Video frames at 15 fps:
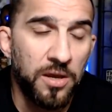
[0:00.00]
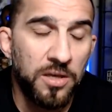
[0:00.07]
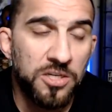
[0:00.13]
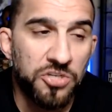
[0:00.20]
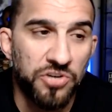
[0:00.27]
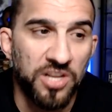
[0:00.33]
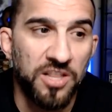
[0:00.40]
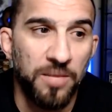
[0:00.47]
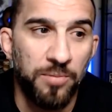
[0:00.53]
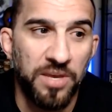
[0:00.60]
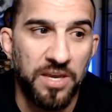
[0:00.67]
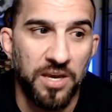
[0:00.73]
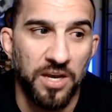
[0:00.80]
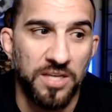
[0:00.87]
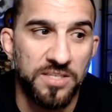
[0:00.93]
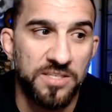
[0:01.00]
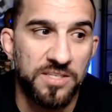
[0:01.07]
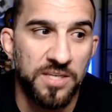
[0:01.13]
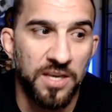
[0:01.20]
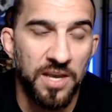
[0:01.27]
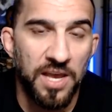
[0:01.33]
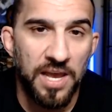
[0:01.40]
Strictly
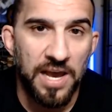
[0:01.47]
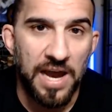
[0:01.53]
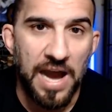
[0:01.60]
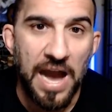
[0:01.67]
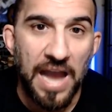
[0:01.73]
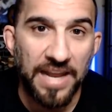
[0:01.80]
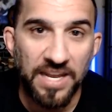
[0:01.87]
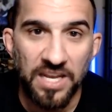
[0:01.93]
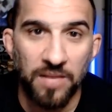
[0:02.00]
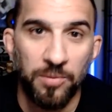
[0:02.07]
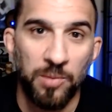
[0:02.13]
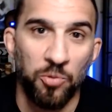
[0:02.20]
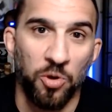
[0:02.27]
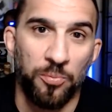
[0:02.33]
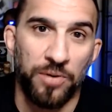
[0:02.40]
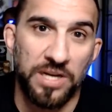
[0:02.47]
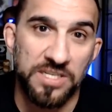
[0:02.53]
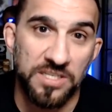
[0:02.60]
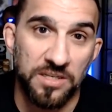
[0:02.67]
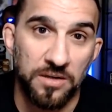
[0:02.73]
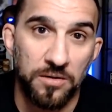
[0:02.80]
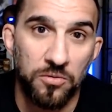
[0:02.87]
because I need to be more
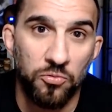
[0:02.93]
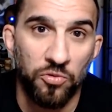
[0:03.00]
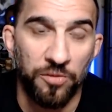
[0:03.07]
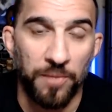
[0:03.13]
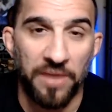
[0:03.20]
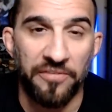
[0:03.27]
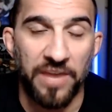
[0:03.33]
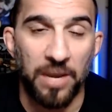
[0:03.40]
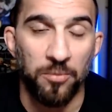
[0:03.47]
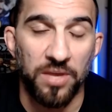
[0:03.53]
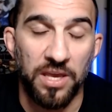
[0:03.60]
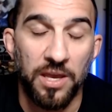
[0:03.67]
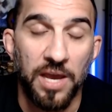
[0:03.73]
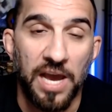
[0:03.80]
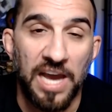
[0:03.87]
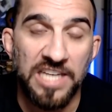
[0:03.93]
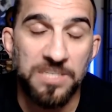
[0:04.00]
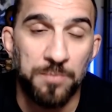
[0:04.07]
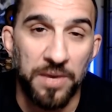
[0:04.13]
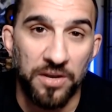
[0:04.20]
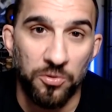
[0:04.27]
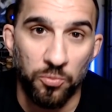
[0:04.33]
present with my family. I
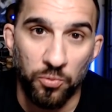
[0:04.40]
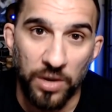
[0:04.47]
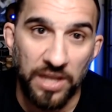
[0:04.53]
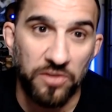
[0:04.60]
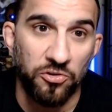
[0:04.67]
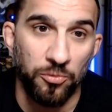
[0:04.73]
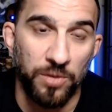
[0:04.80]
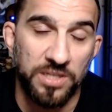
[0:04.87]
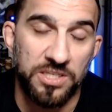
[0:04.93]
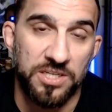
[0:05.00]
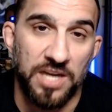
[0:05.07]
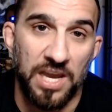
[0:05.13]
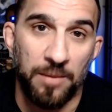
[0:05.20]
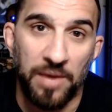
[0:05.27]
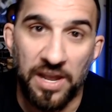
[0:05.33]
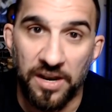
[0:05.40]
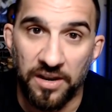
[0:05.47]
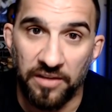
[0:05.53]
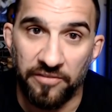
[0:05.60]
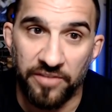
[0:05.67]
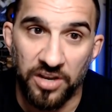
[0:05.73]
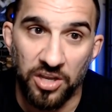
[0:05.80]
spend way too much time
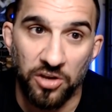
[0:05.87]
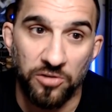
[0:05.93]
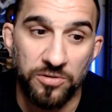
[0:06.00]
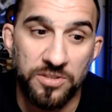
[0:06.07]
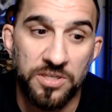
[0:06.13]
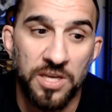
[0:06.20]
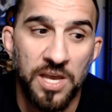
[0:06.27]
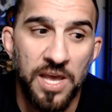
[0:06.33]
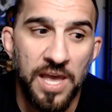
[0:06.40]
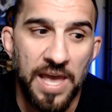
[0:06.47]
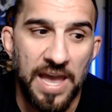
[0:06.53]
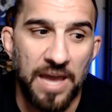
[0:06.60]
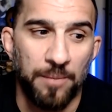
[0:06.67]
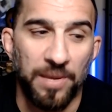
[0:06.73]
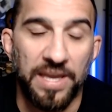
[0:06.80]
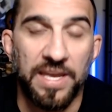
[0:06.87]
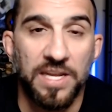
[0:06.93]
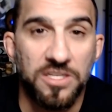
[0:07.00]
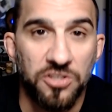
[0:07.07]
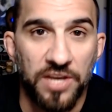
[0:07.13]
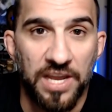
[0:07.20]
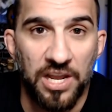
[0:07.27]
editing videos and my
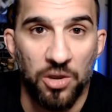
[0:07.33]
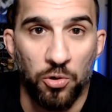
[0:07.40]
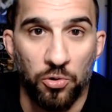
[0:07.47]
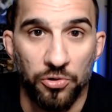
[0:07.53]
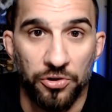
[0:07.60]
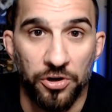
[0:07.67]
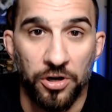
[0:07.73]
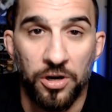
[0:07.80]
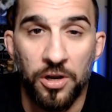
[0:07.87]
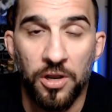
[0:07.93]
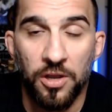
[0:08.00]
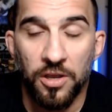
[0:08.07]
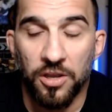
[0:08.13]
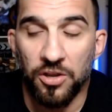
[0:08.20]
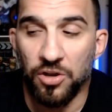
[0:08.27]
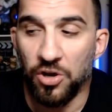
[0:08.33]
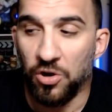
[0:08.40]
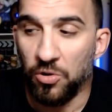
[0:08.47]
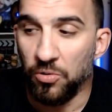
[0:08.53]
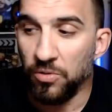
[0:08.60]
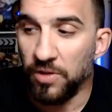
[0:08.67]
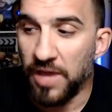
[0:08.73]
kids are getting older, you
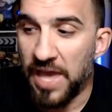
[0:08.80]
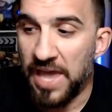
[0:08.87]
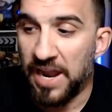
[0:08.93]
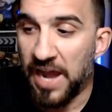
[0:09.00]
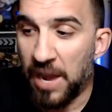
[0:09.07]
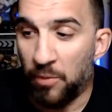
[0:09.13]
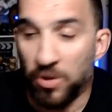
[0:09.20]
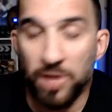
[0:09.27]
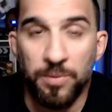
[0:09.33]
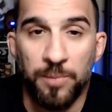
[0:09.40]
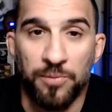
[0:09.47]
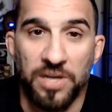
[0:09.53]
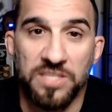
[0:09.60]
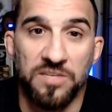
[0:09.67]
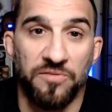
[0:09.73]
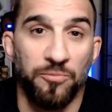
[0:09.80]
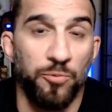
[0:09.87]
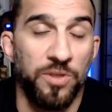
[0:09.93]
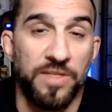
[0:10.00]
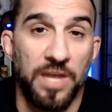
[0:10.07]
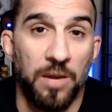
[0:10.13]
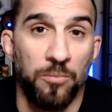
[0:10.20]
know, and I want to be present
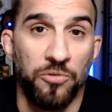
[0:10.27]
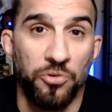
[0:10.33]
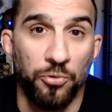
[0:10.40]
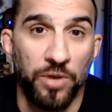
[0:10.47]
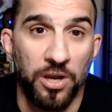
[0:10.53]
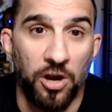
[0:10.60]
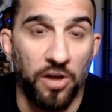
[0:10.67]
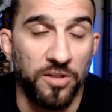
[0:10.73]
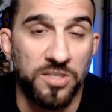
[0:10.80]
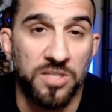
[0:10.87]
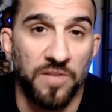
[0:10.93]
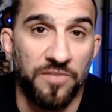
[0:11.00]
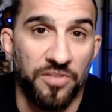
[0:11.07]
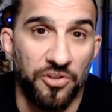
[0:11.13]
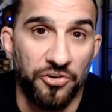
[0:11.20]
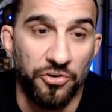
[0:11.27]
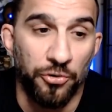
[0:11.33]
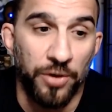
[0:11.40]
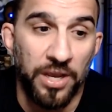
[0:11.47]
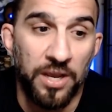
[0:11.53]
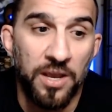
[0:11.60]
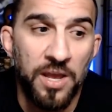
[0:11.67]
with them doing all the stuff that they're
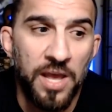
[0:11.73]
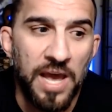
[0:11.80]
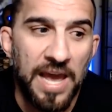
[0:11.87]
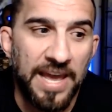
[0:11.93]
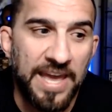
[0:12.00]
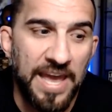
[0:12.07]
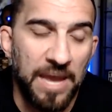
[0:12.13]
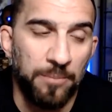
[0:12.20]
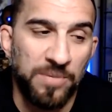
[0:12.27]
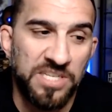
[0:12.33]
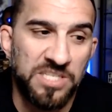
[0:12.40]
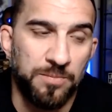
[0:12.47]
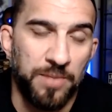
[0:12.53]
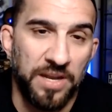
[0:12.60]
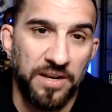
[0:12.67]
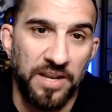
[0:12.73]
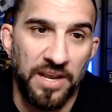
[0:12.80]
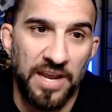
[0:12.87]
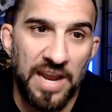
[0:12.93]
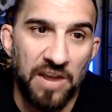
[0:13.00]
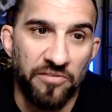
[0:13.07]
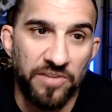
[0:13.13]
doing. I can't be
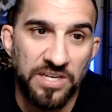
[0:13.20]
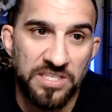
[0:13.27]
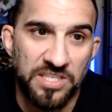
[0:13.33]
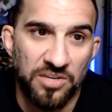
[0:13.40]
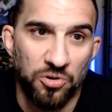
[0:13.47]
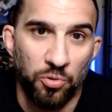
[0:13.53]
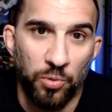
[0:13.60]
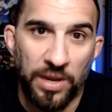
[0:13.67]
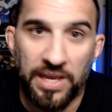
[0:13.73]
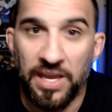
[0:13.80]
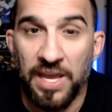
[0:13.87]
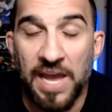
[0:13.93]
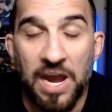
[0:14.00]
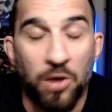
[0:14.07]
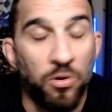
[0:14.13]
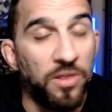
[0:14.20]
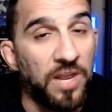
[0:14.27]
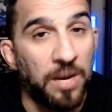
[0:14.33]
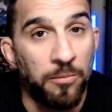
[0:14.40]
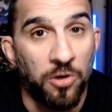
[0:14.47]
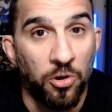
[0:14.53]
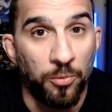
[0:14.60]
spending every single waking hour that
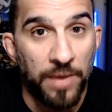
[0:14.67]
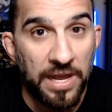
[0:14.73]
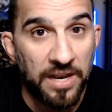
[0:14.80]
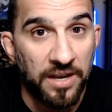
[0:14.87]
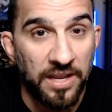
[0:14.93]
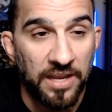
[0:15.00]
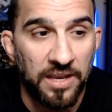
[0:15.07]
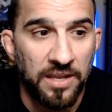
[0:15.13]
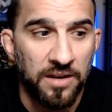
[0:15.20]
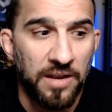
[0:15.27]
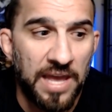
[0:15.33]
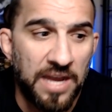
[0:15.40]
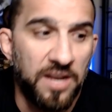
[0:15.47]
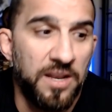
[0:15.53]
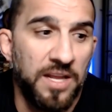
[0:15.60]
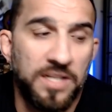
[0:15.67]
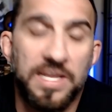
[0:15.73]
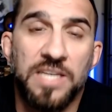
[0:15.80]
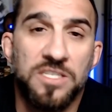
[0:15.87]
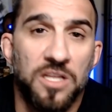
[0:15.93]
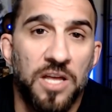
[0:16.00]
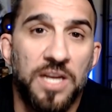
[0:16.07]
I'm home editing and editing
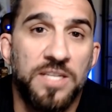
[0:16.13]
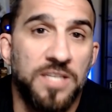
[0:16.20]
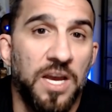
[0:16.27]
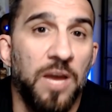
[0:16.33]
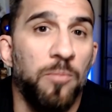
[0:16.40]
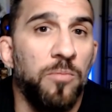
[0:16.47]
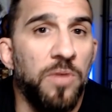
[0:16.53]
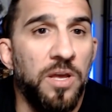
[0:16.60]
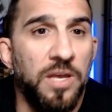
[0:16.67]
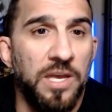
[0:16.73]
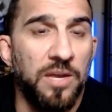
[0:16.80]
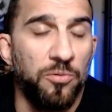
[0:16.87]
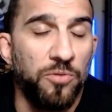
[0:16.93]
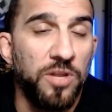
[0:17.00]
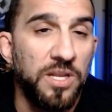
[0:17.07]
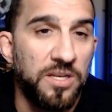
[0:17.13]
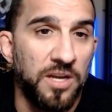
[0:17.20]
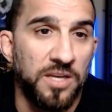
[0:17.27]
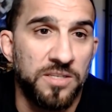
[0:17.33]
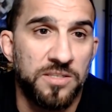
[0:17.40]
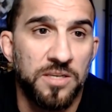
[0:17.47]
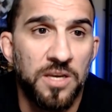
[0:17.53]
takes a lot of time. It really does.